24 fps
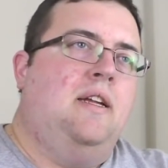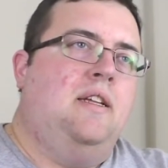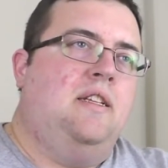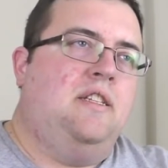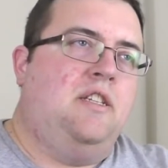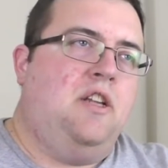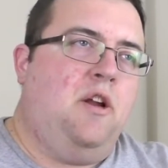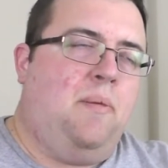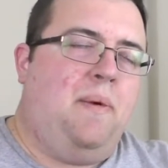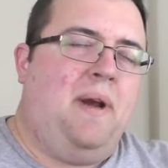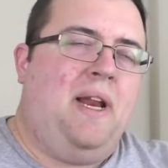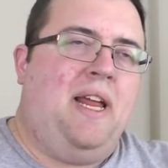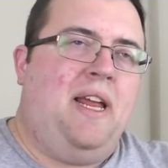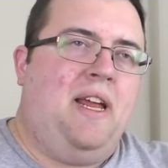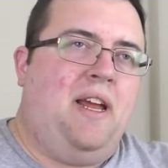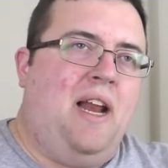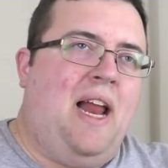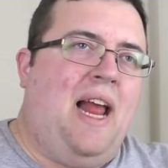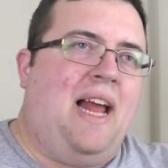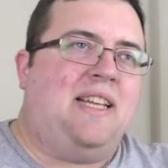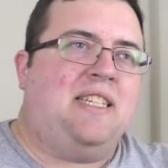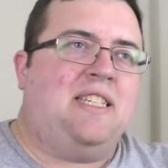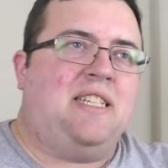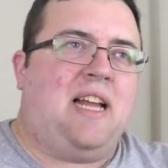Is nobody
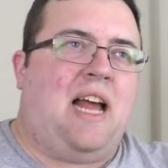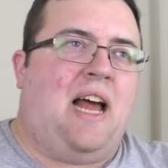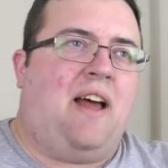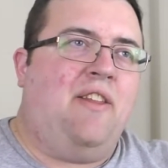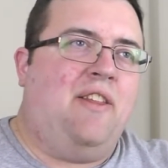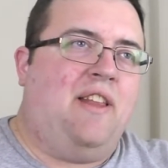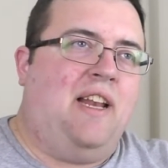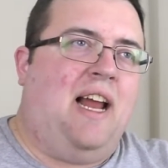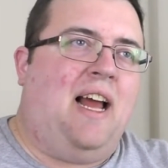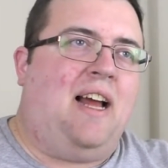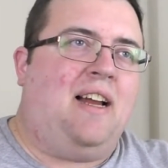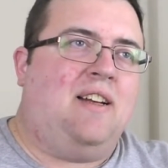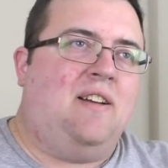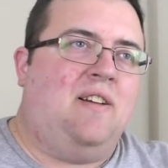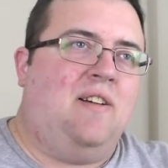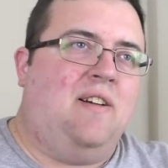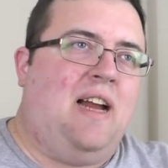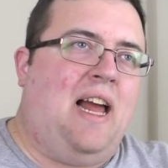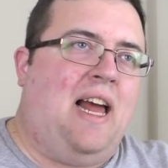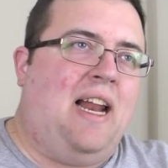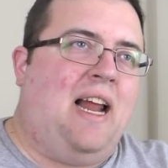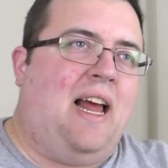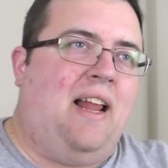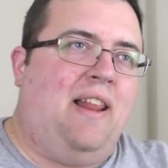going to ask how the Doctor
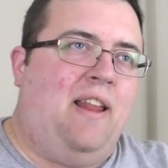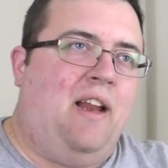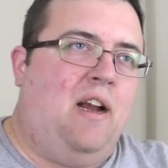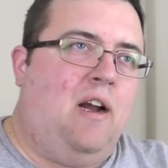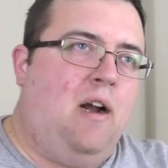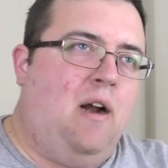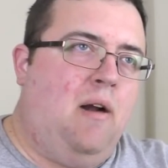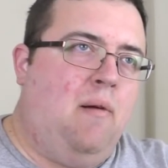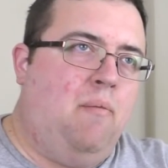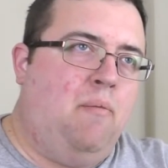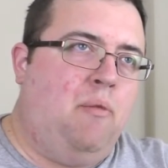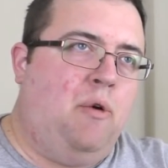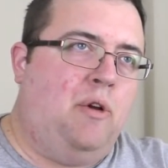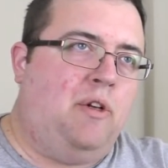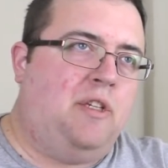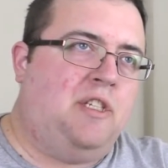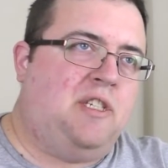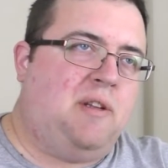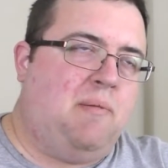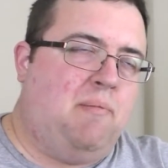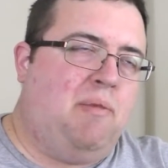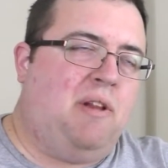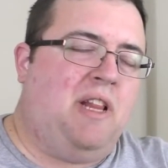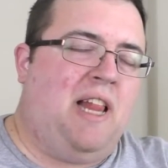got on there and put
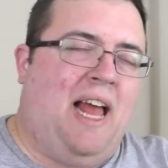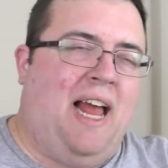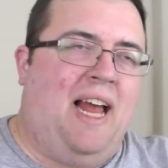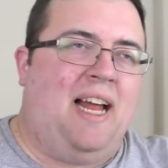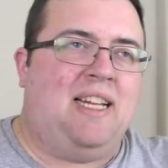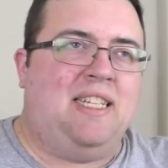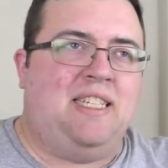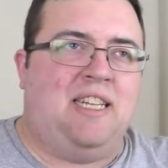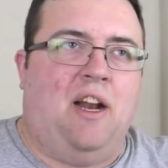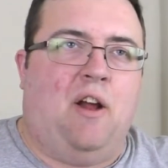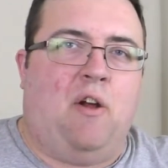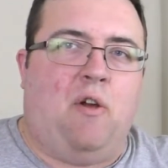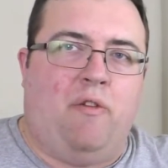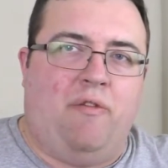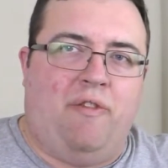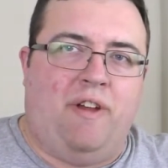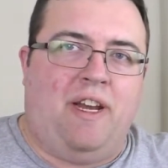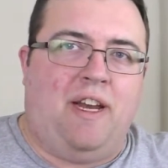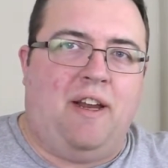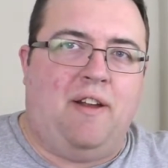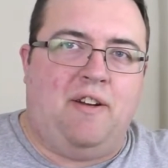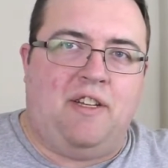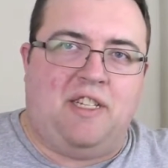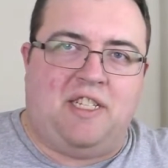some plaques in a whole
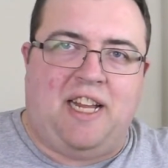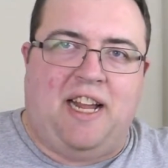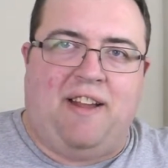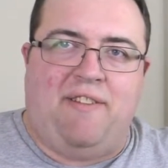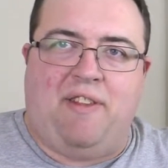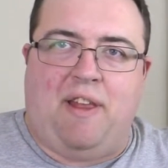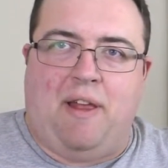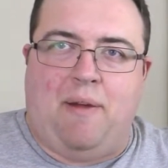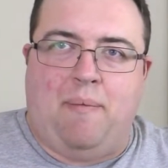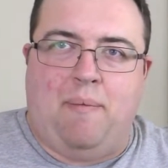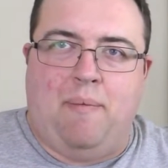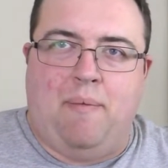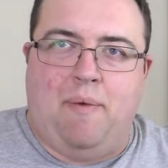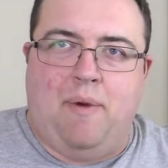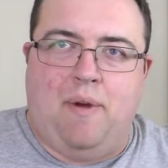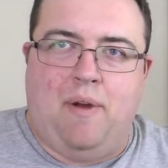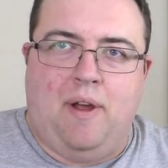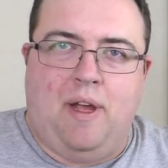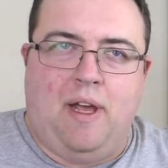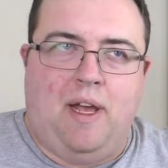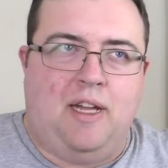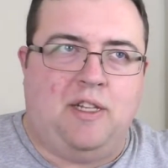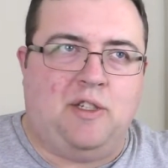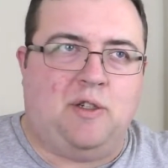video to save them,
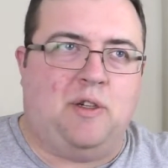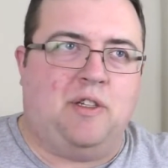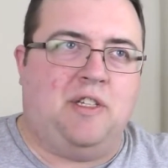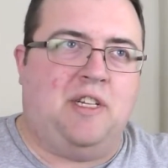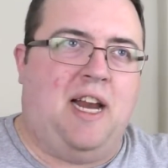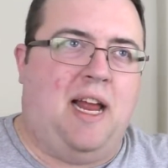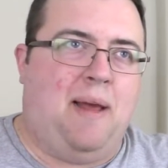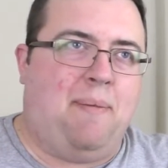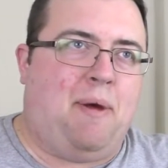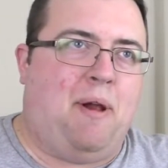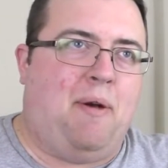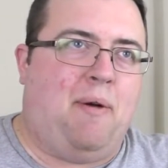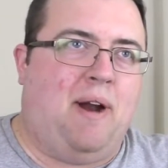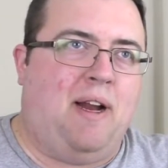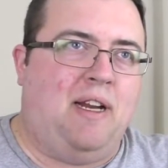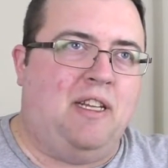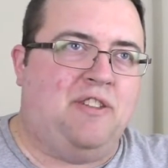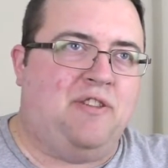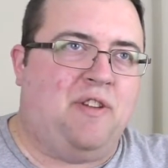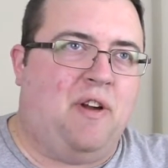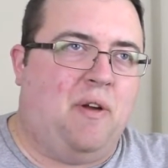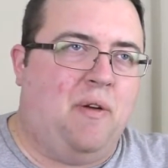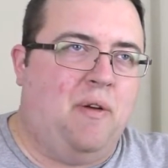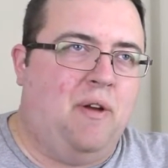as well as an app on
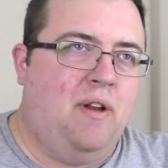Ryan's phone?